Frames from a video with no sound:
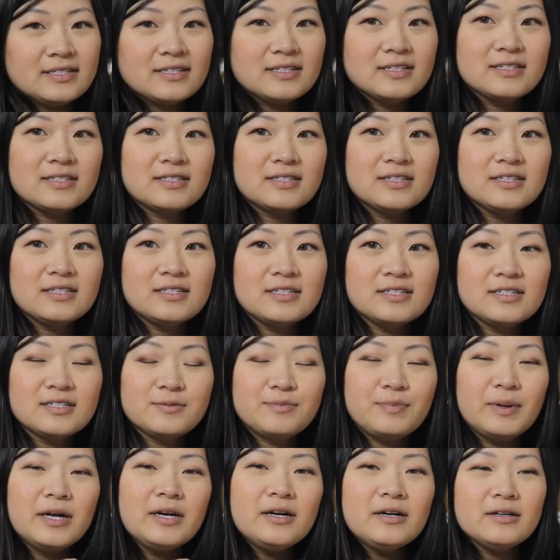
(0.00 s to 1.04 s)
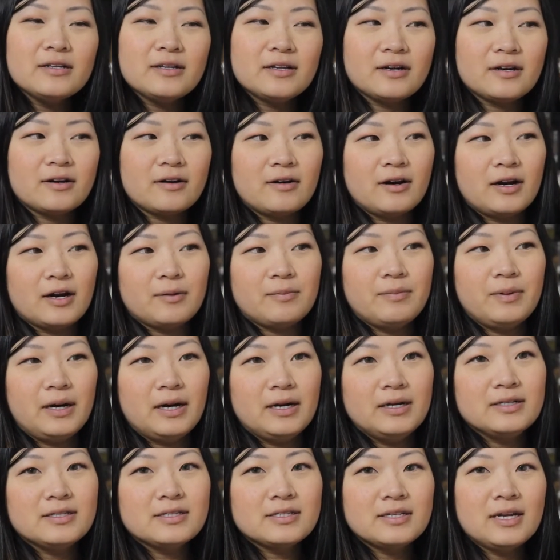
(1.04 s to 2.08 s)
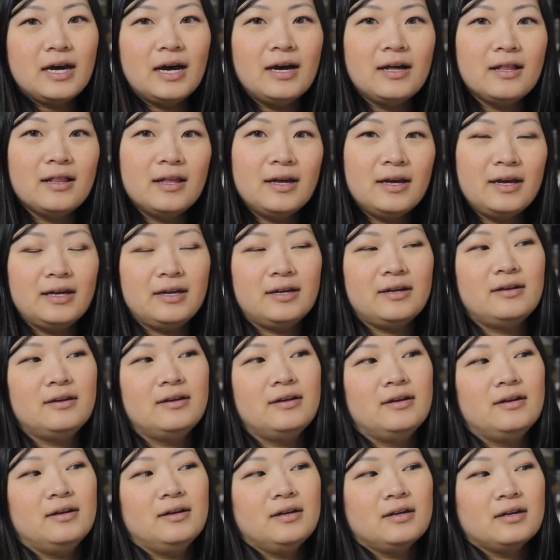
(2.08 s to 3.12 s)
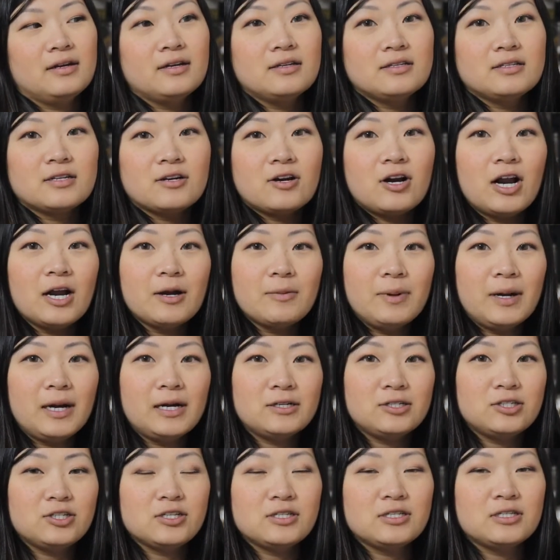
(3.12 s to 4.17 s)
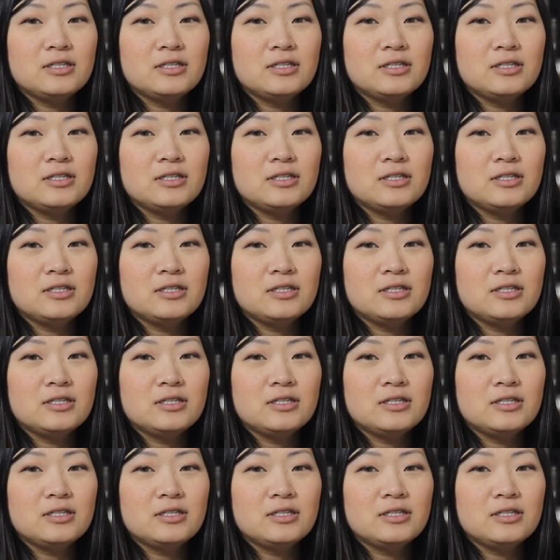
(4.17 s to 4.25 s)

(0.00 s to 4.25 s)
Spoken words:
is this is better than a crock pot. It's not like, because a crock pot just